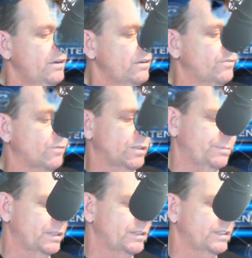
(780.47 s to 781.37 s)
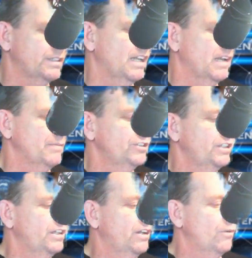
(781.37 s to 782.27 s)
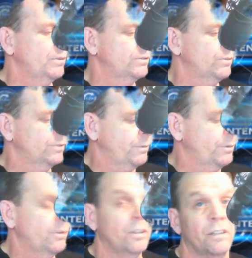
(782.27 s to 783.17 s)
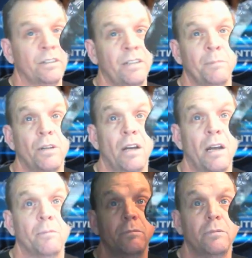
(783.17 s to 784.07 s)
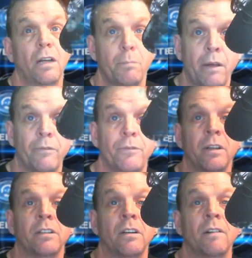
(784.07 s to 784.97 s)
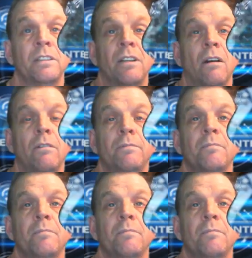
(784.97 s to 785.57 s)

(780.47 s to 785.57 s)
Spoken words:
for his business and leveraging the open source community at the same time. Not a bad thing in and of itself.